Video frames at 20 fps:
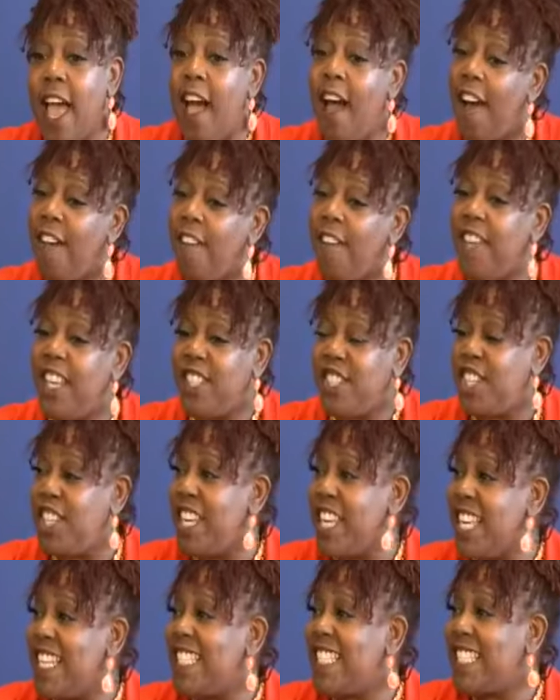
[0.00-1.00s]
a vision
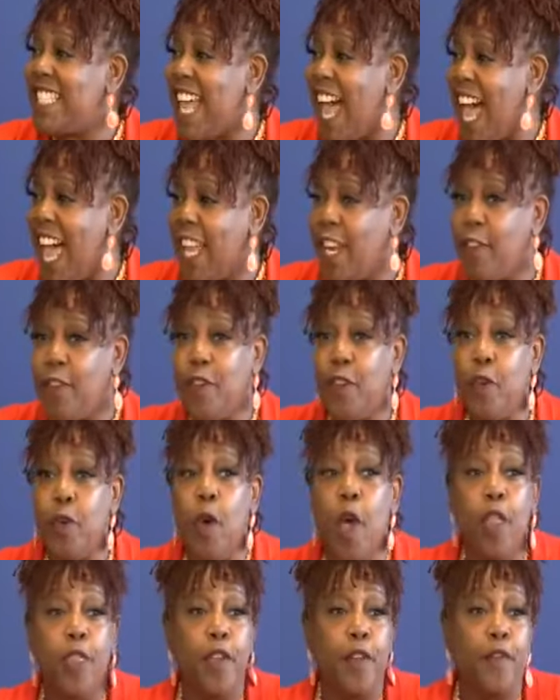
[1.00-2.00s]
inside of you,
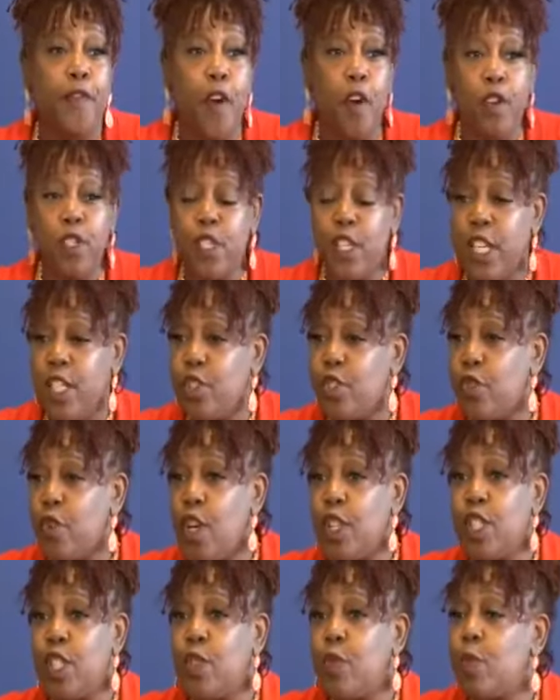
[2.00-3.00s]
the first
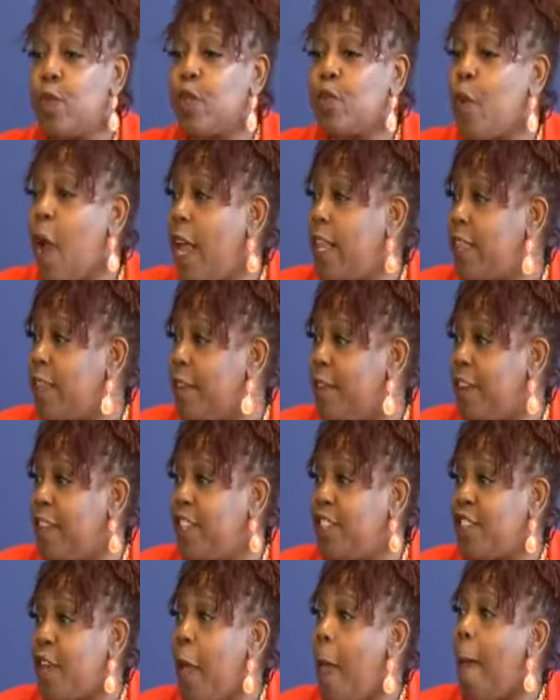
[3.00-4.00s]
instructions was write the
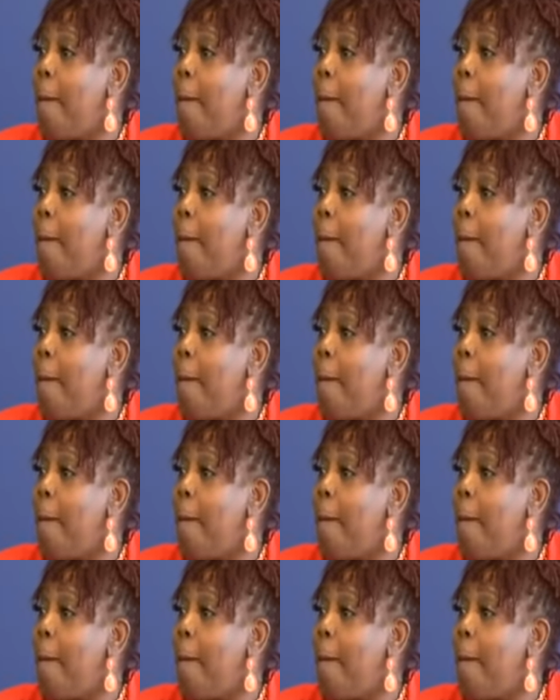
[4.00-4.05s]
vision,